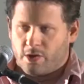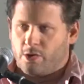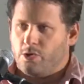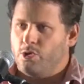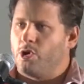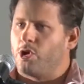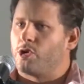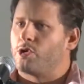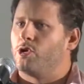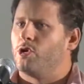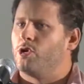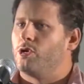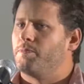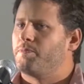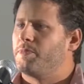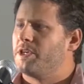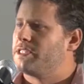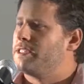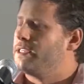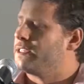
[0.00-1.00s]
Not all
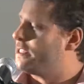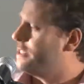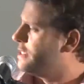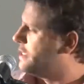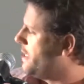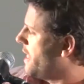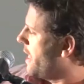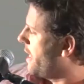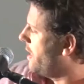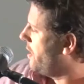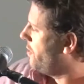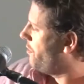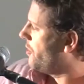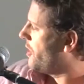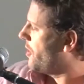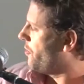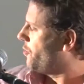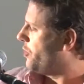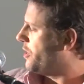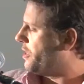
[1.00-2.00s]
business is negative,
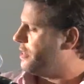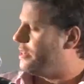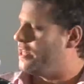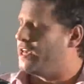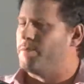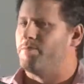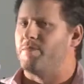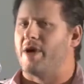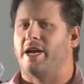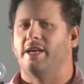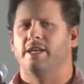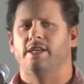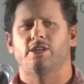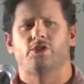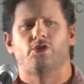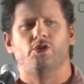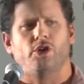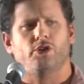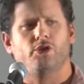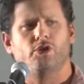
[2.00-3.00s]
and I've written there money
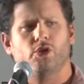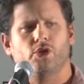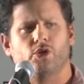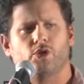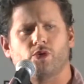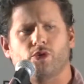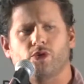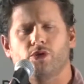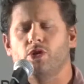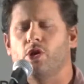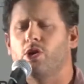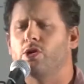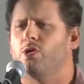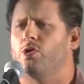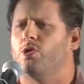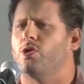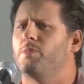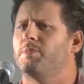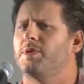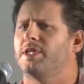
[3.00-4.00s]
is not neutral. Not
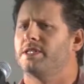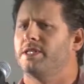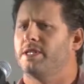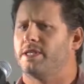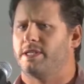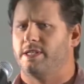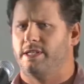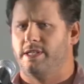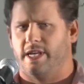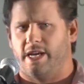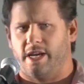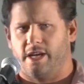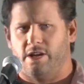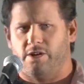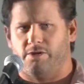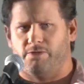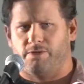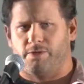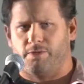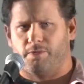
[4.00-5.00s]
all business is
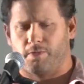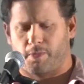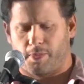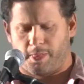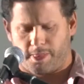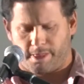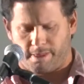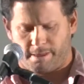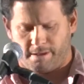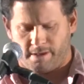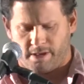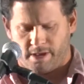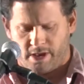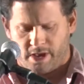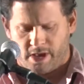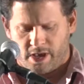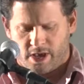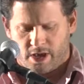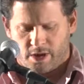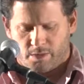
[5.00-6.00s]
negative.
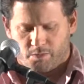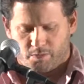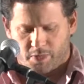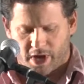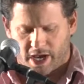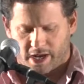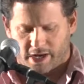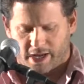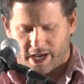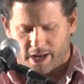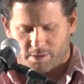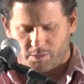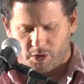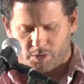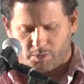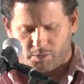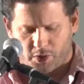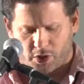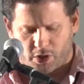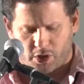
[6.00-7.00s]
But
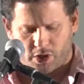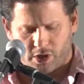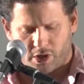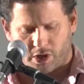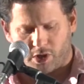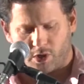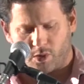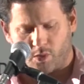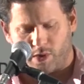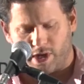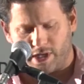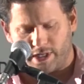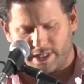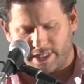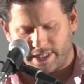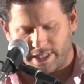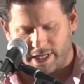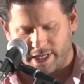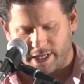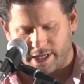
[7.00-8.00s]
Edmund Burke once
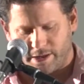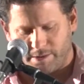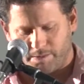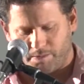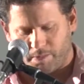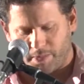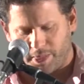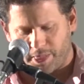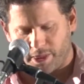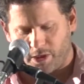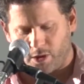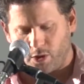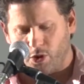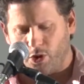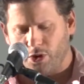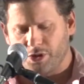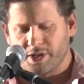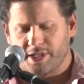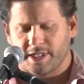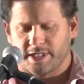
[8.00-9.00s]
said,
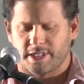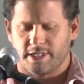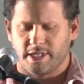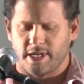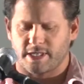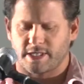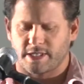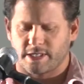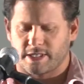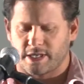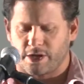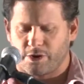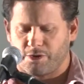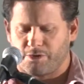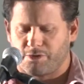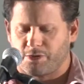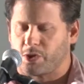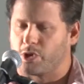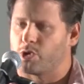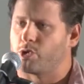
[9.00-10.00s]
All that is necessary
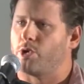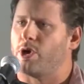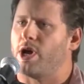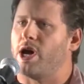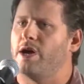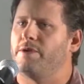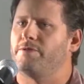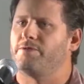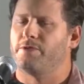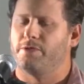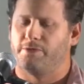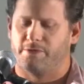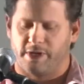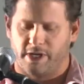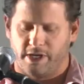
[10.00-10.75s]
for the triumph of